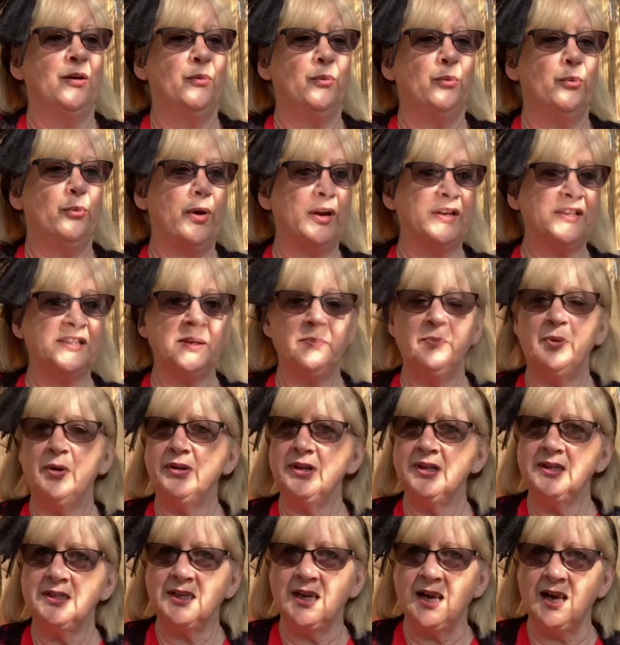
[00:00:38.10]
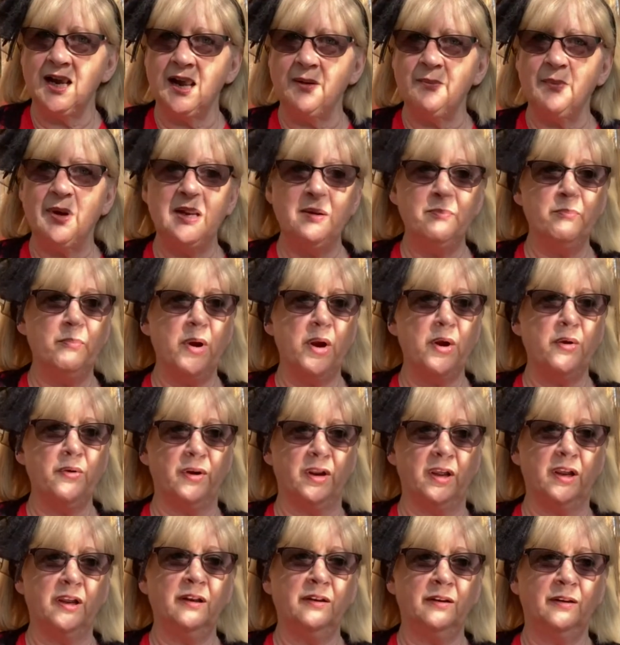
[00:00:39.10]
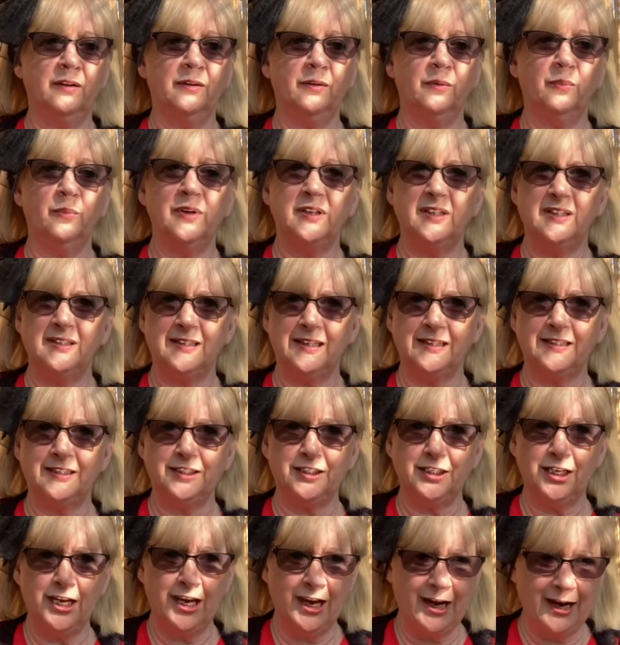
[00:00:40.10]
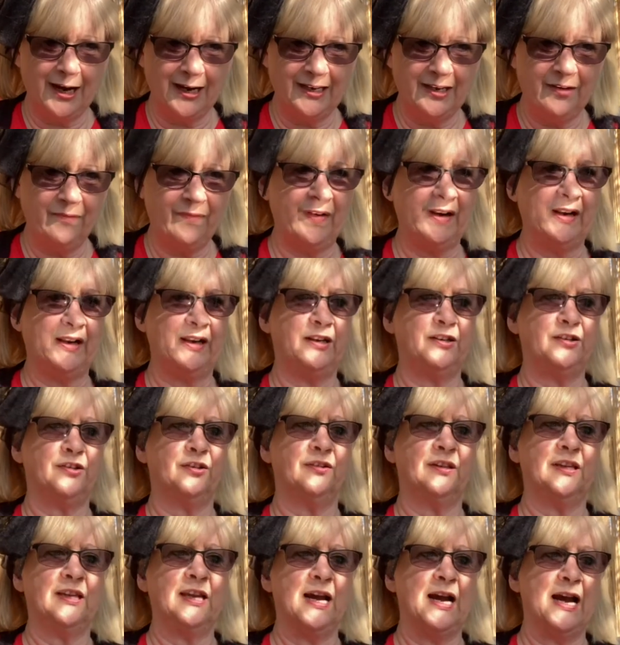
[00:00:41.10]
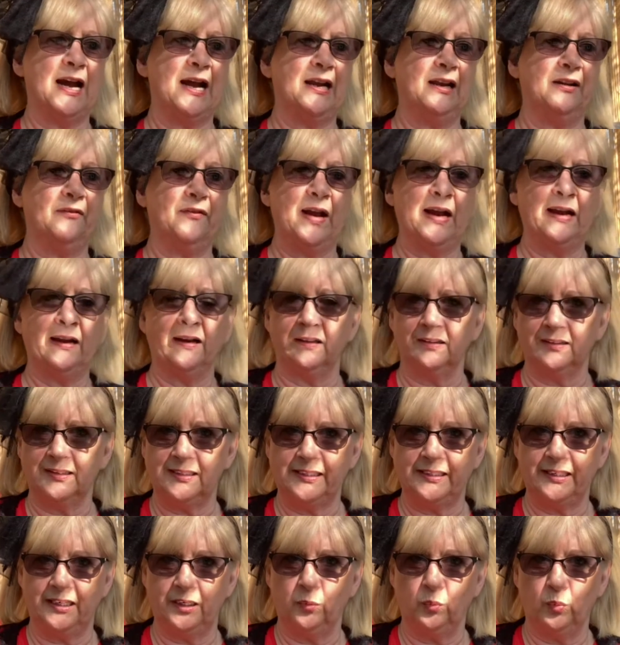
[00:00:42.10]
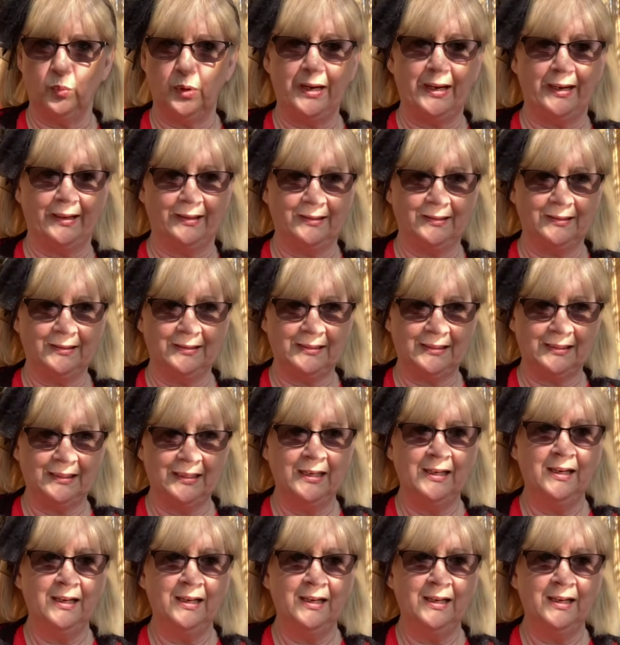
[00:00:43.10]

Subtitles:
Once upon a time in Mona, which is a tiny village on the Isle of Anglesey in Wales,